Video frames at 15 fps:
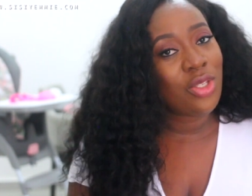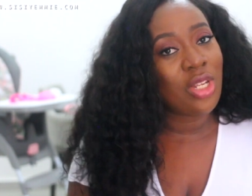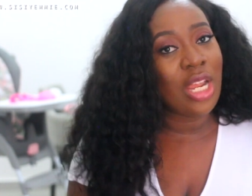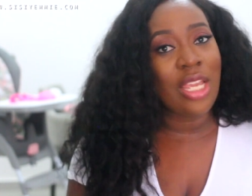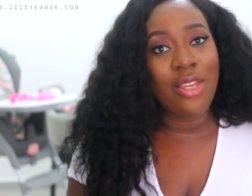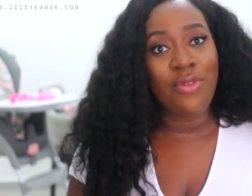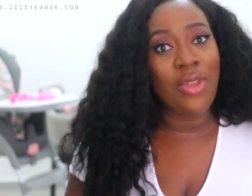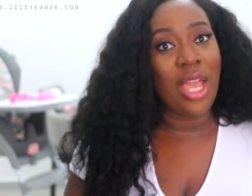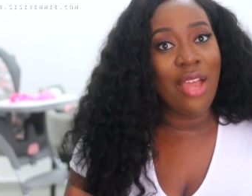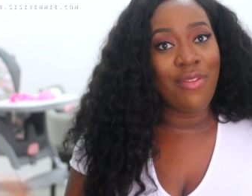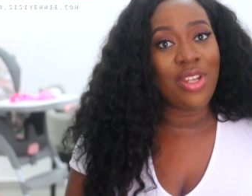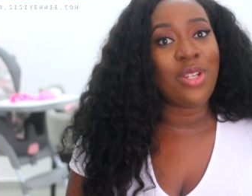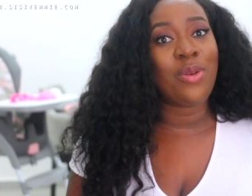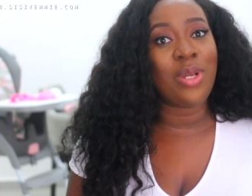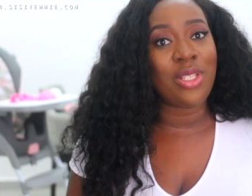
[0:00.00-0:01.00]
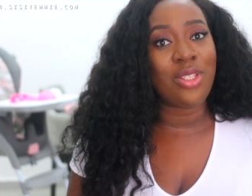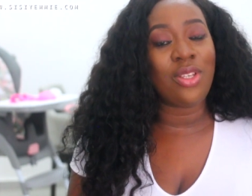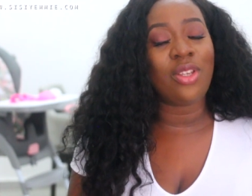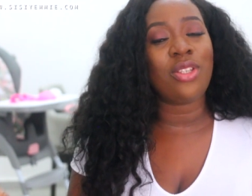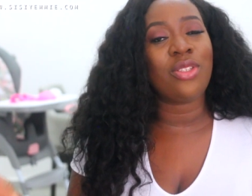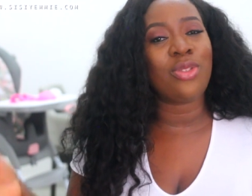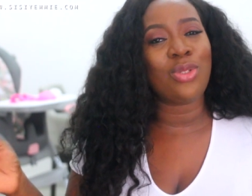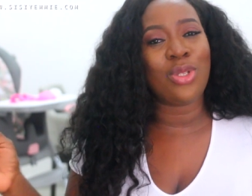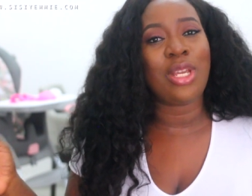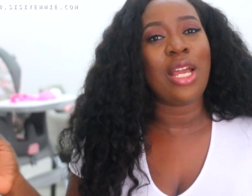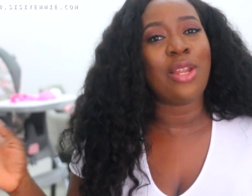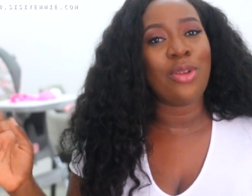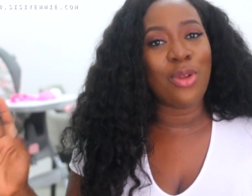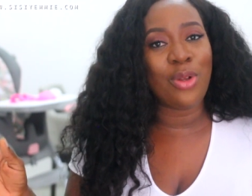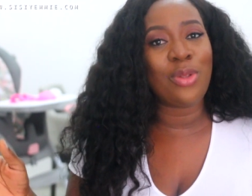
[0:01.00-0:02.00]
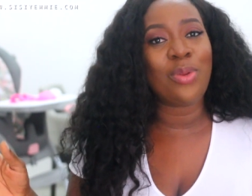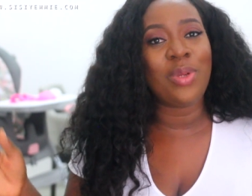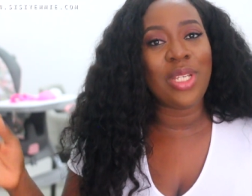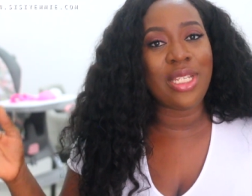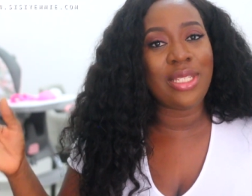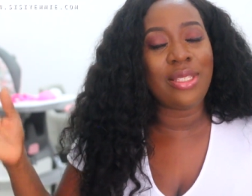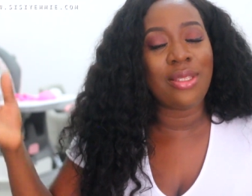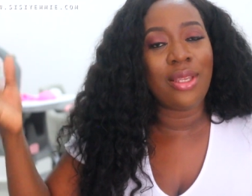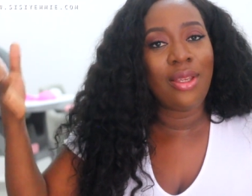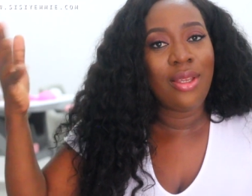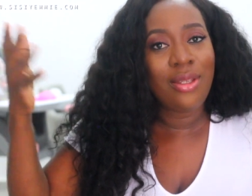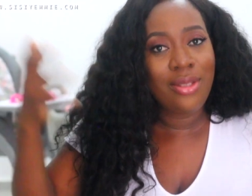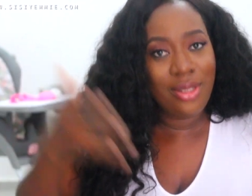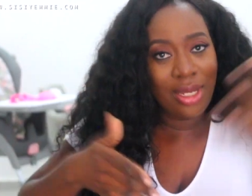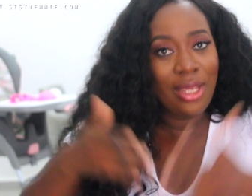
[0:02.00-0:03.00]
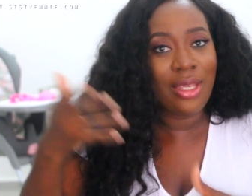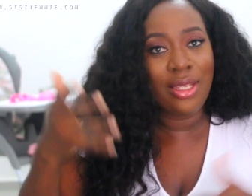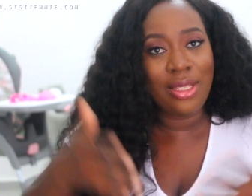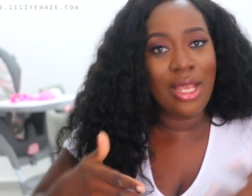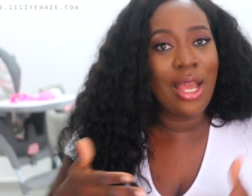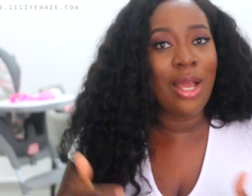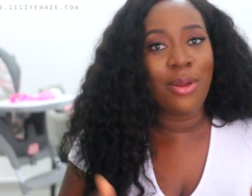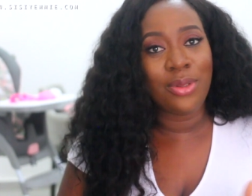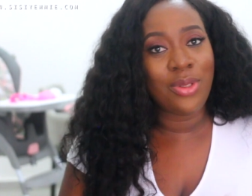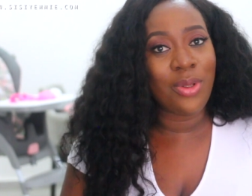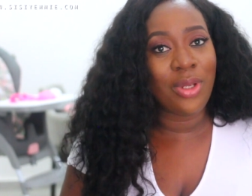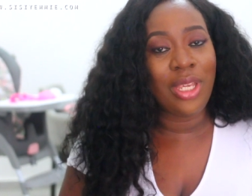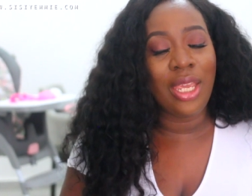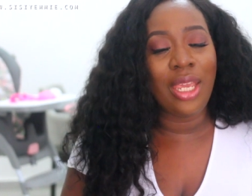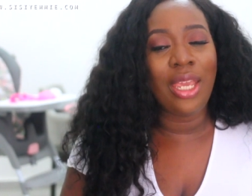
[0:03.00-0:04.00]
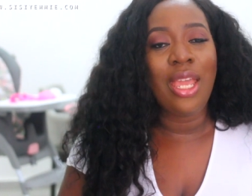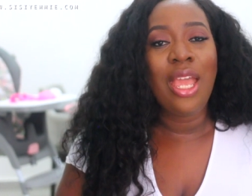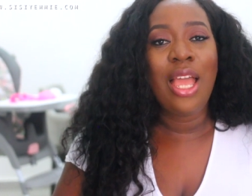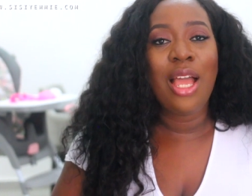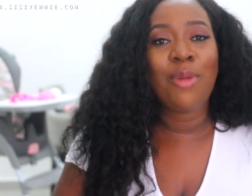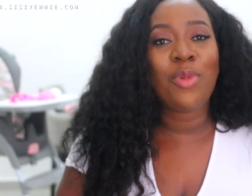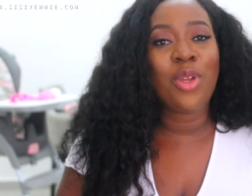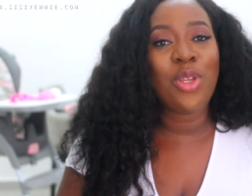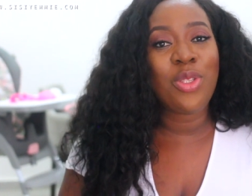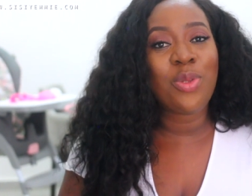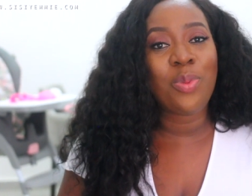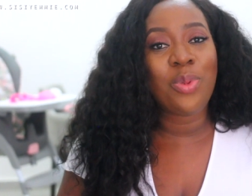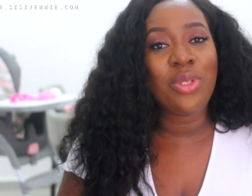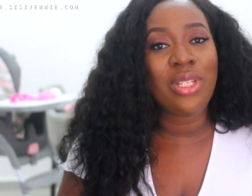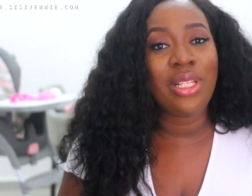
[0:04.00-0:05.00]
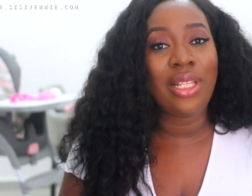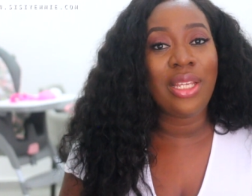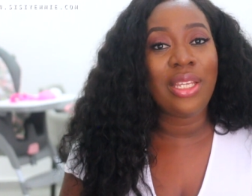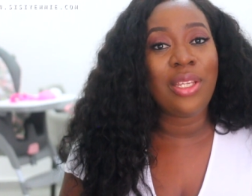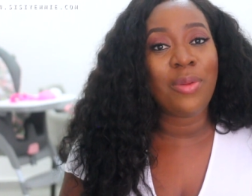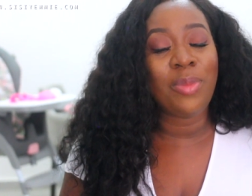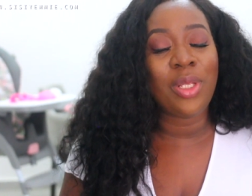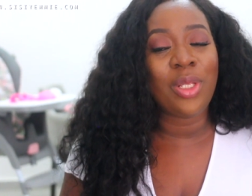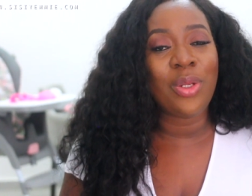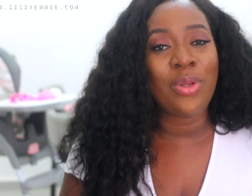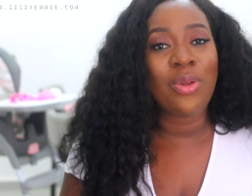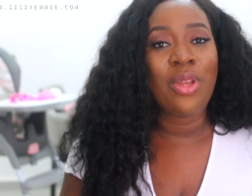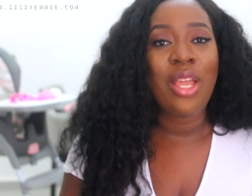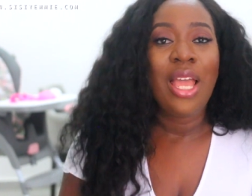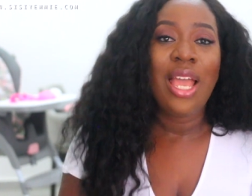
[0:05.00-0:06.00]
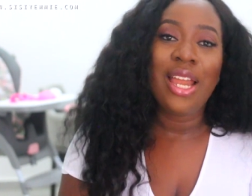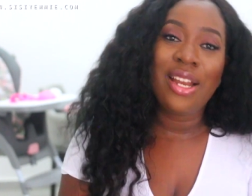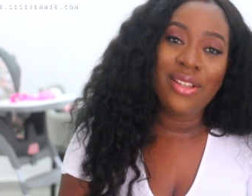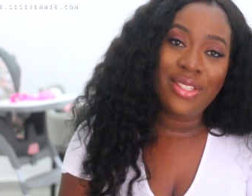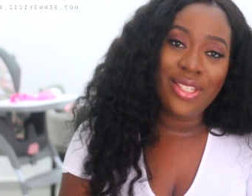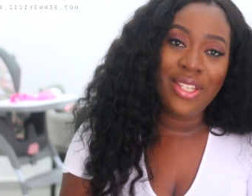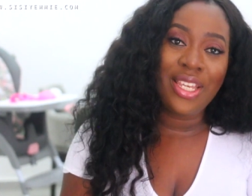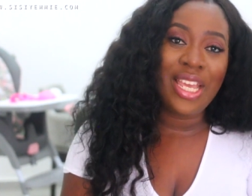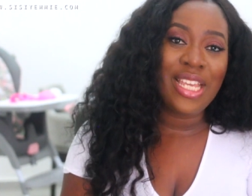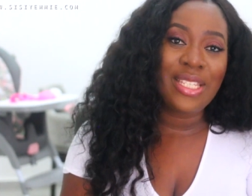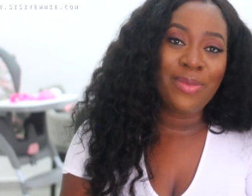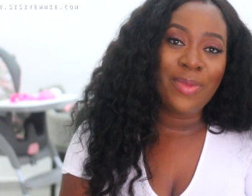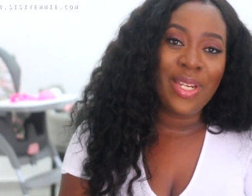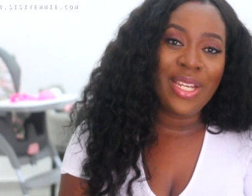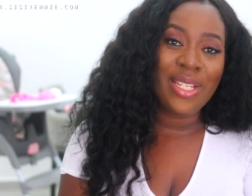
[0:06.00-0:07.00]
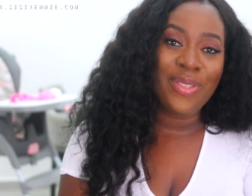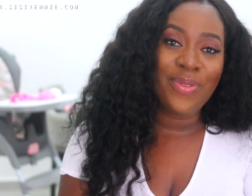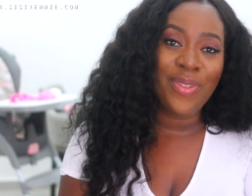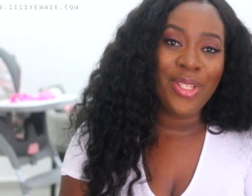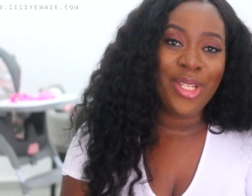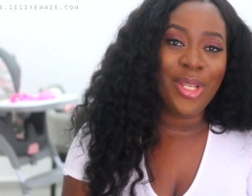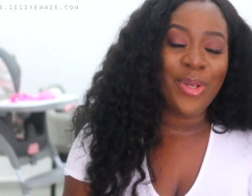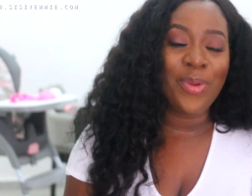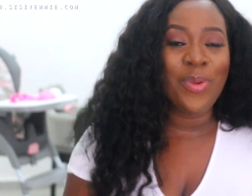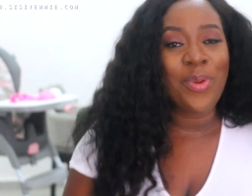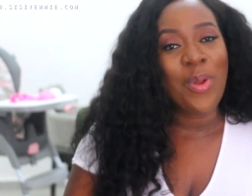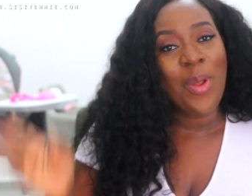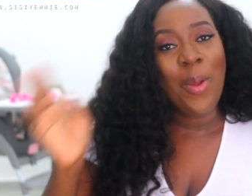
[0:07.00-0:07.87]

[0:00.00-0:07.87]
So that if you have any questions, you can always check it out, okay? I'm going to put the link below and I'll see you guys in my next video.